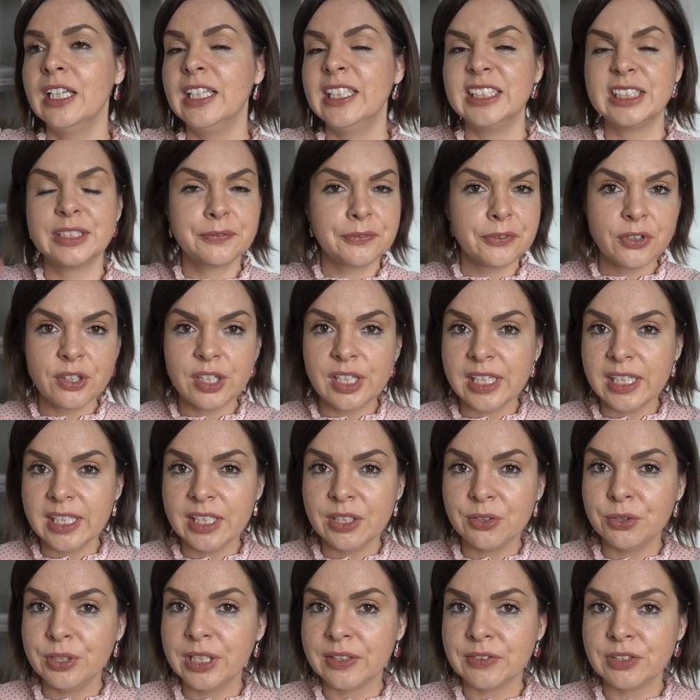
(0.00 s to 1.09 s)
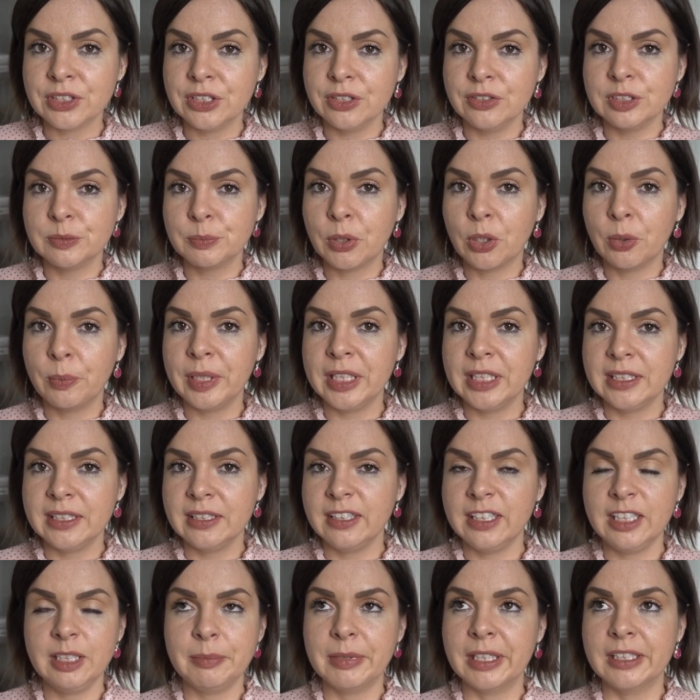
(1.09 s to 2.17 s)
It's free. All you have to do is pop in
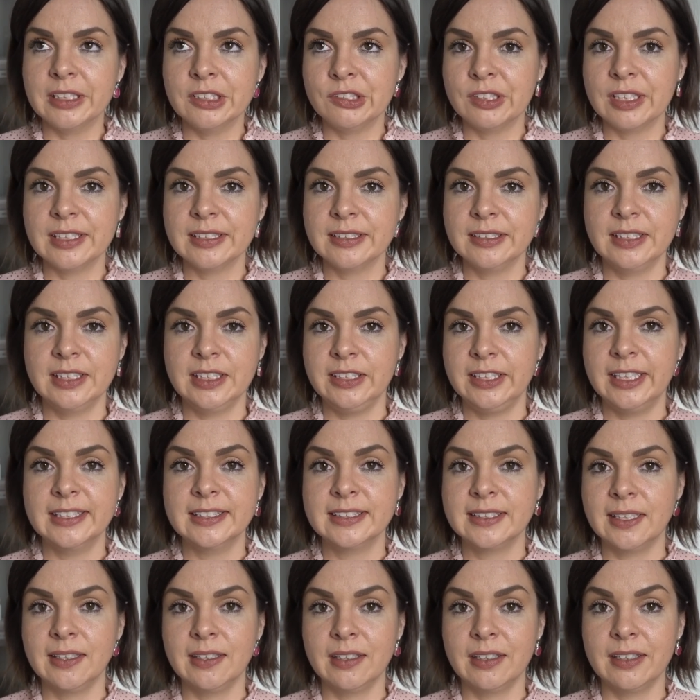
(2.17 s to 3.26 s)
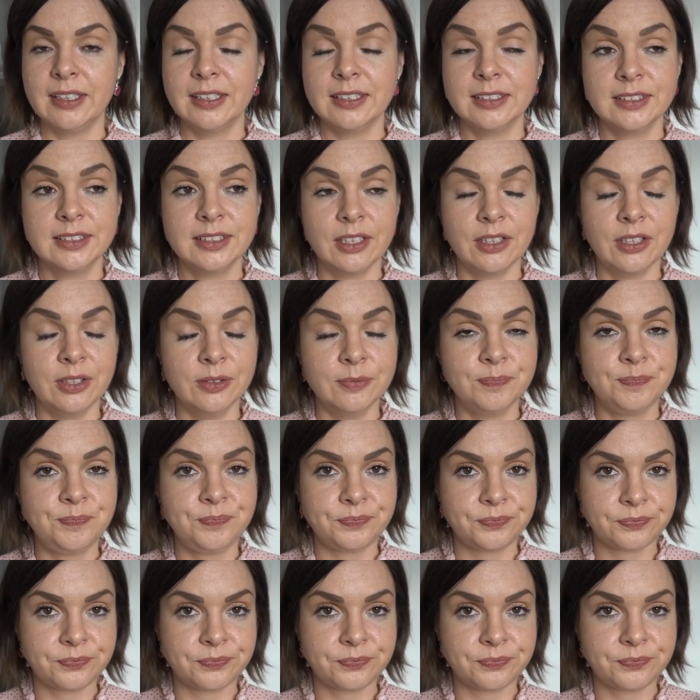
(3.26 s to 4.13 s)
your email address, and then you get sent the list. So